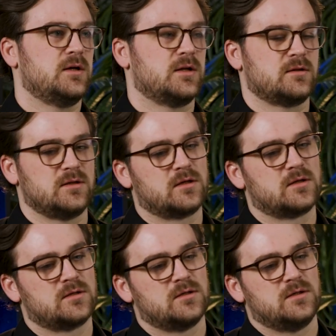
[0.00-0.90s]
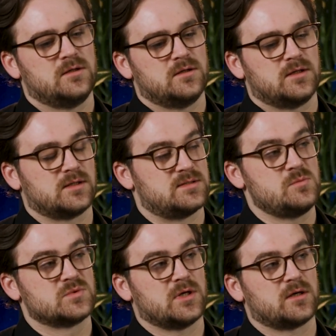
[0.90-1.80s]
I think like it
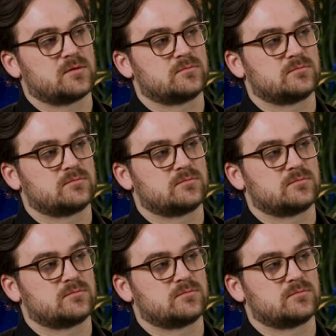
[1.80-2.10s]
seems like